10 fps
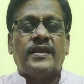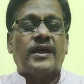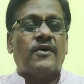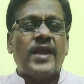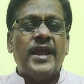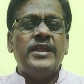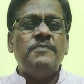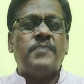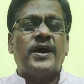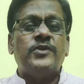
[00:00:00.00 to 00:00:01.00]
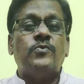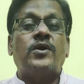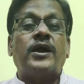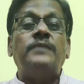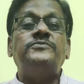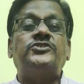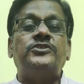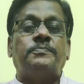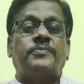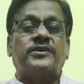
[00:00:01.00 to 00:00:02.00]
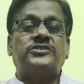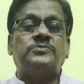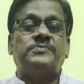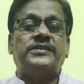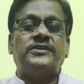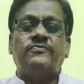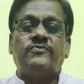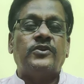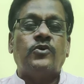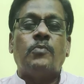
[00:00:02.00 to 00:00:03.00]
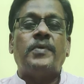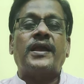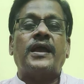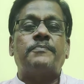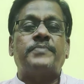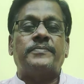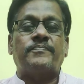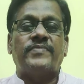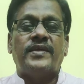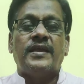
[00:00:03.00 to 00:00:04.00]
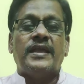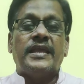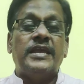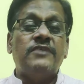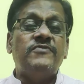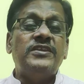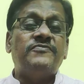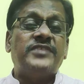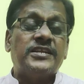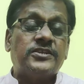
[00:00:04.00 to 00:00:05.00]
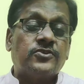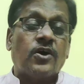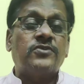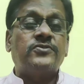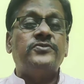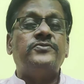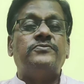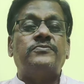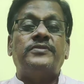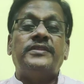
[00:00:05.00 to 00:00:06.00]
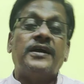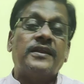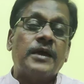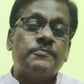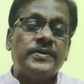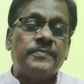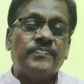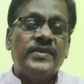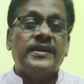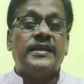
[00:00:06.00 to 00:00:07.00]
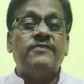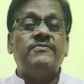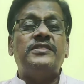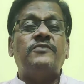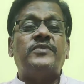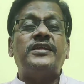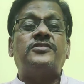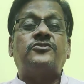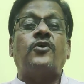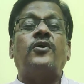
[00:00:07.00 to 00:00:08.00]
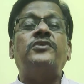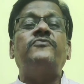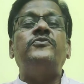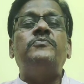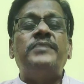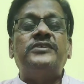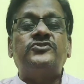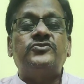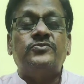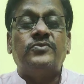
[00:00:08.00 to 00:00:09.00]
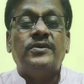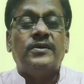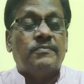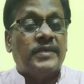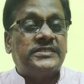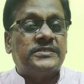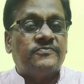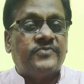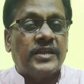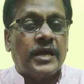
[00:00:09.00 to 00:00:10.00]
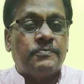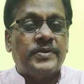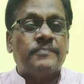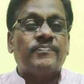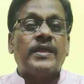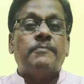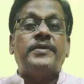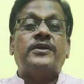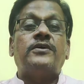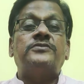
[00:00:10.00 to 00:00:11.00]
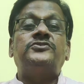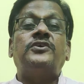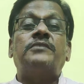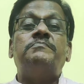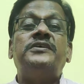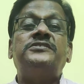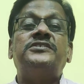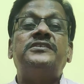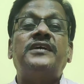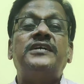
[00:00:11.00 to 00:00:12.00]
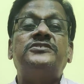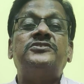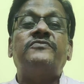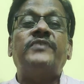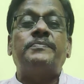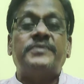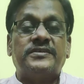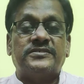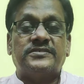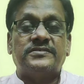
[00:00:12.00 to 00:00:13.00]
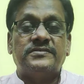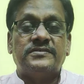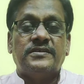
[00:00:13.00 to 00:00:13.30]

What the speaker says: Now, anybody who comes to your proximity will go back happy. Even if they talk to you, they are happy. Even the very thought of makes them feel happy because you're a merchandiser of happiness.